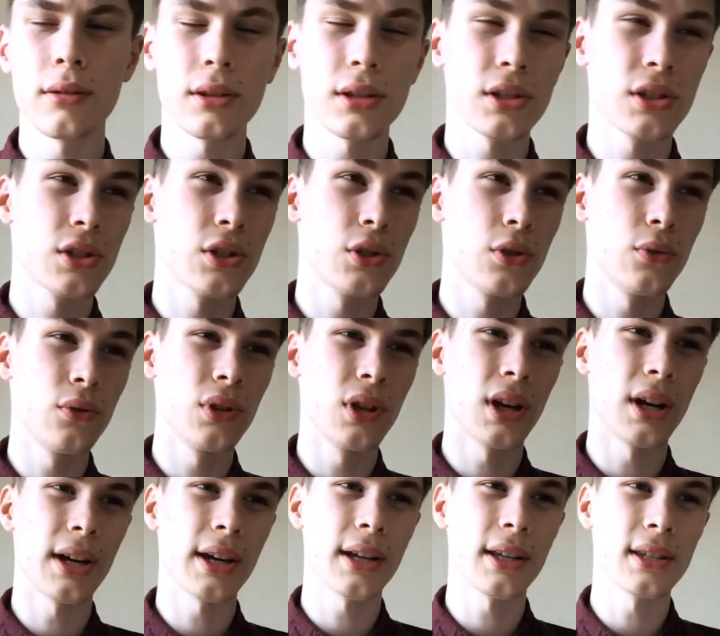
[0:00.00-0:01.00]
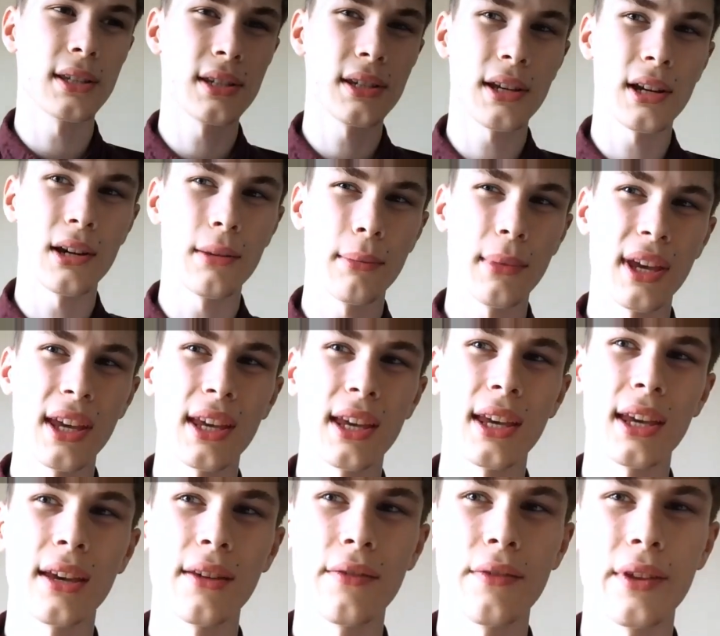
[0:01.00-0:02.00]
sooner I can start
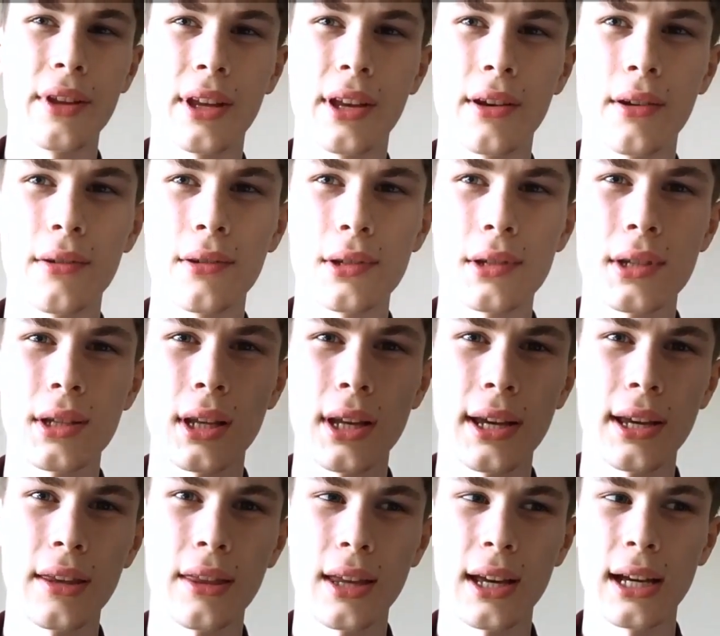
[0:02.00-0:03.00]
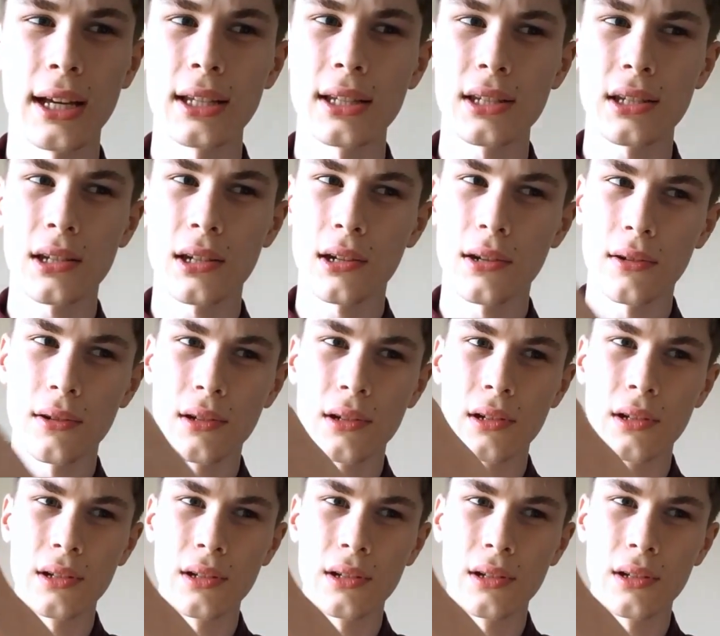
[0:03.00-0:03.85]
making videos like that. So